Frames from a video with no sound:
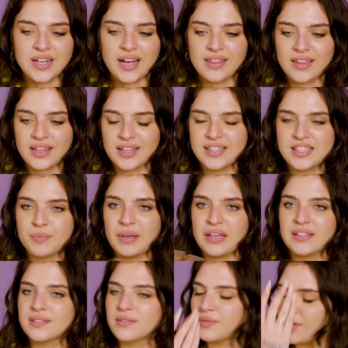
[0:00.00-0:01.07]
I think he
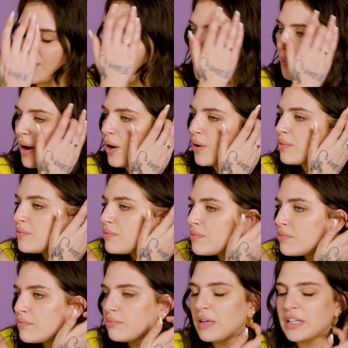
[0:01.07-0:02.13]
speaks, you know, about
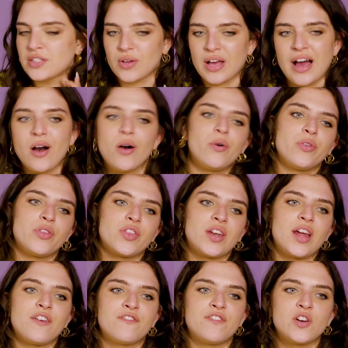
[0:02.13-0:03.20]
mental health, and
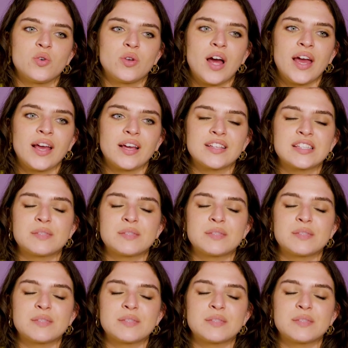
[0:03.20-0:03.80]
I feel like